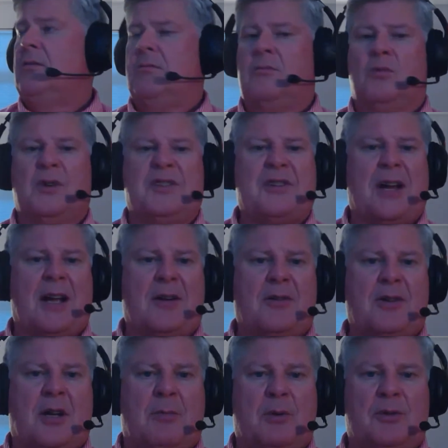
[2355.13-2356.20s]

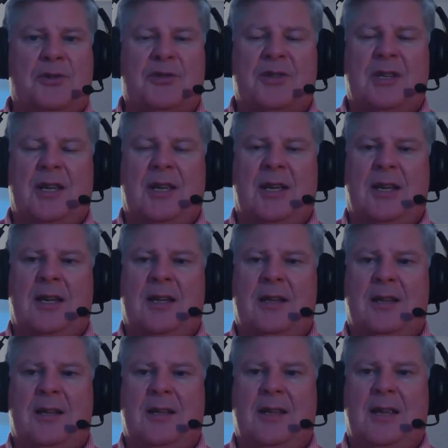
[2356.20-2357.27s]
retired couples.
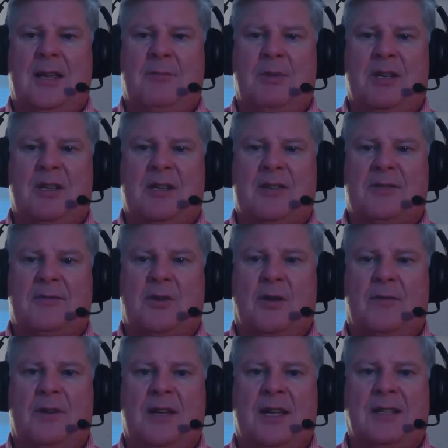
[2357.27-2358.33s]
And because of
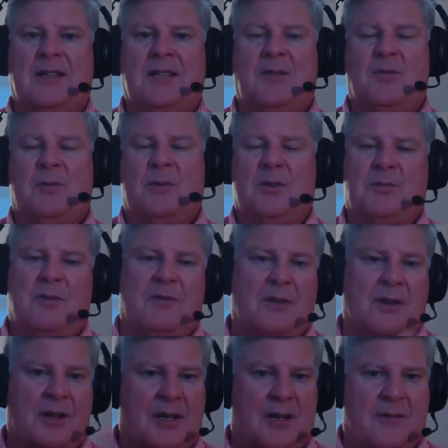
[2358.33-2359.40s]
COVID-19, we must be
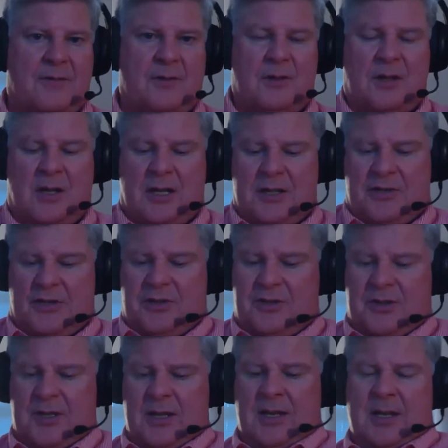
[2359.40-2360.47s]
very careful and
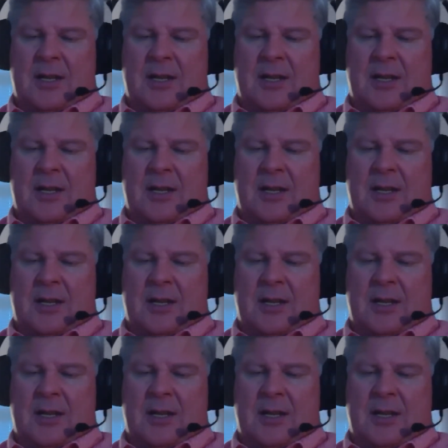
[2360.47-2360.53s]
cautious.